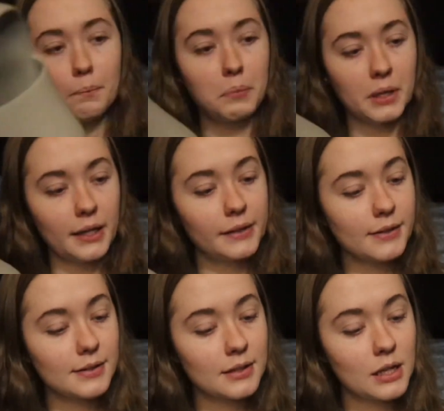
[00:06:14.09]
but
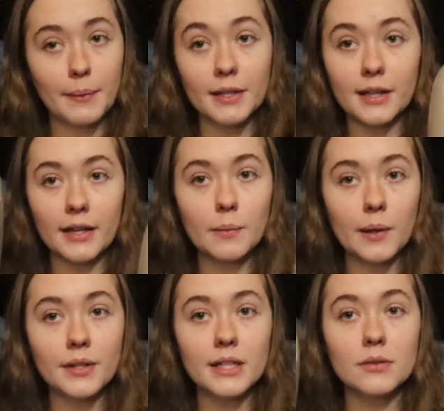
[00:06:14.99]
I'm excited
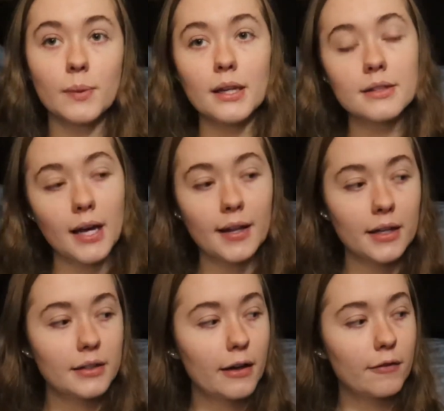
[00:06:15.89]
about these because I like
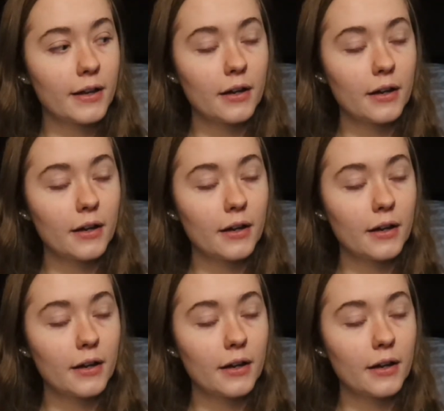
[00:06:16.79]
to have like